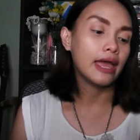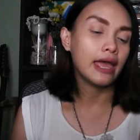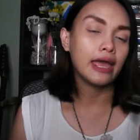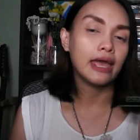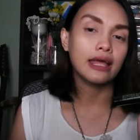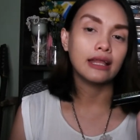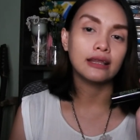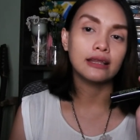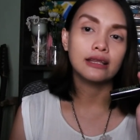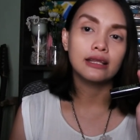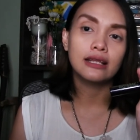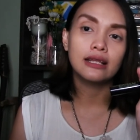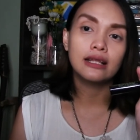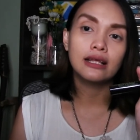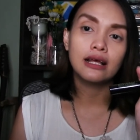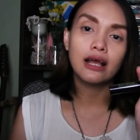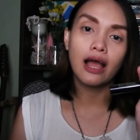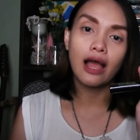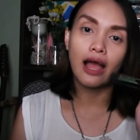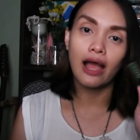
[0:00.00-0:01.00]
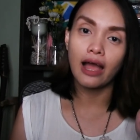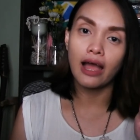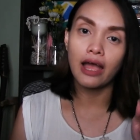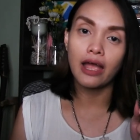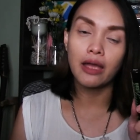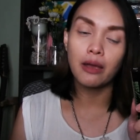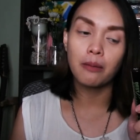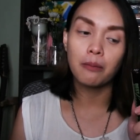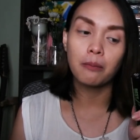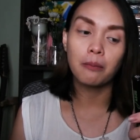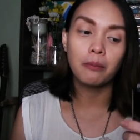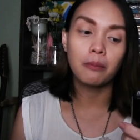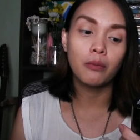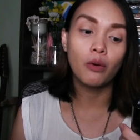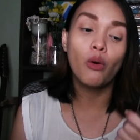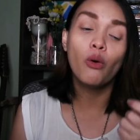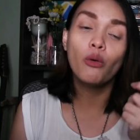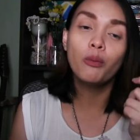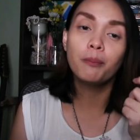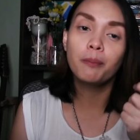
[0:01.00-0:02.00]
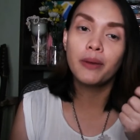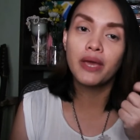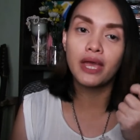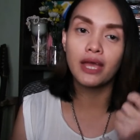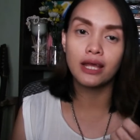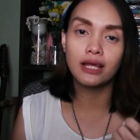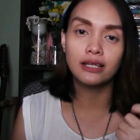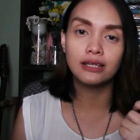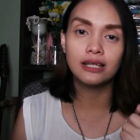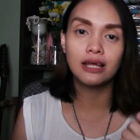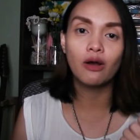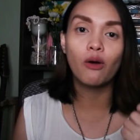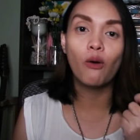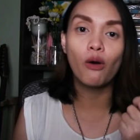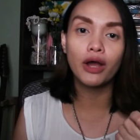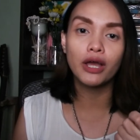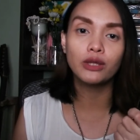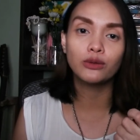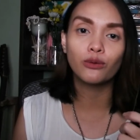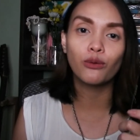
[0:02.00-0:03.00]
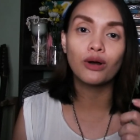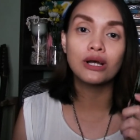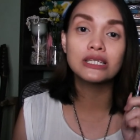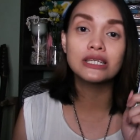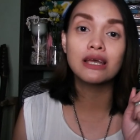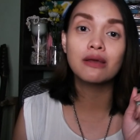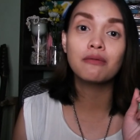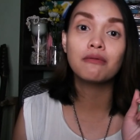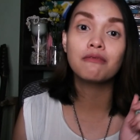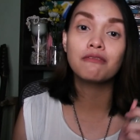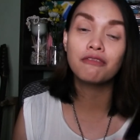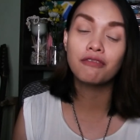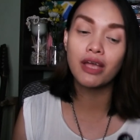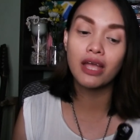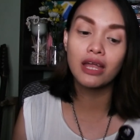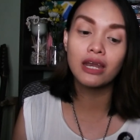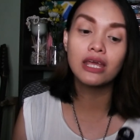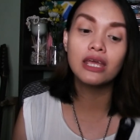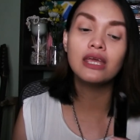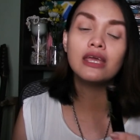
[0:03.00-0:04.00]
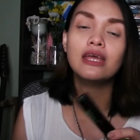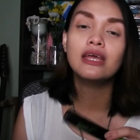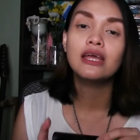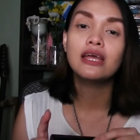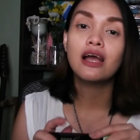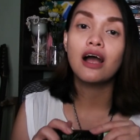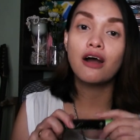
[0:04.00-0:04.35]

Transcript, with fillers: And I'm hoping na okay to kasi very